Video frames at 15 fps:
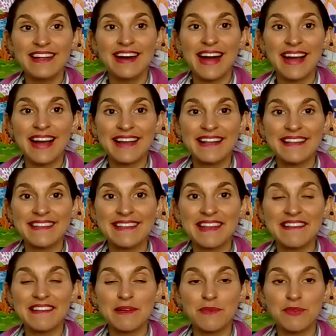I can see
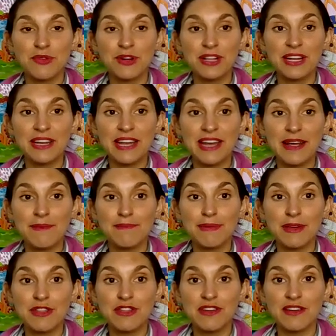some really neat
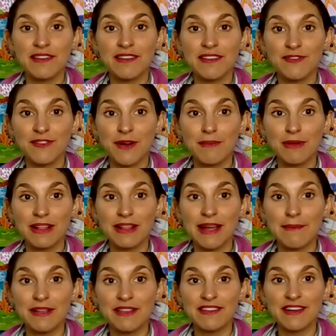pictures from
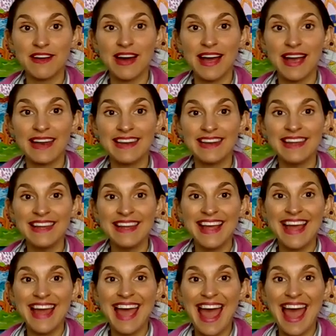Clementine
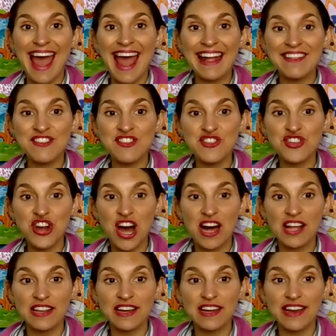and
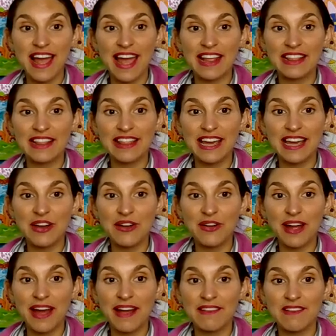Charlotte, and Leo
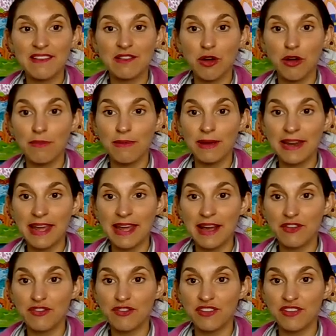has so many
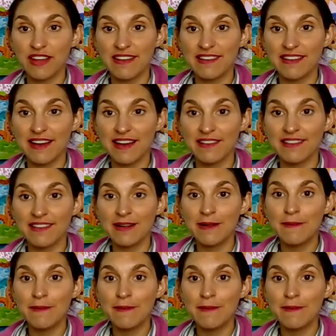extra details.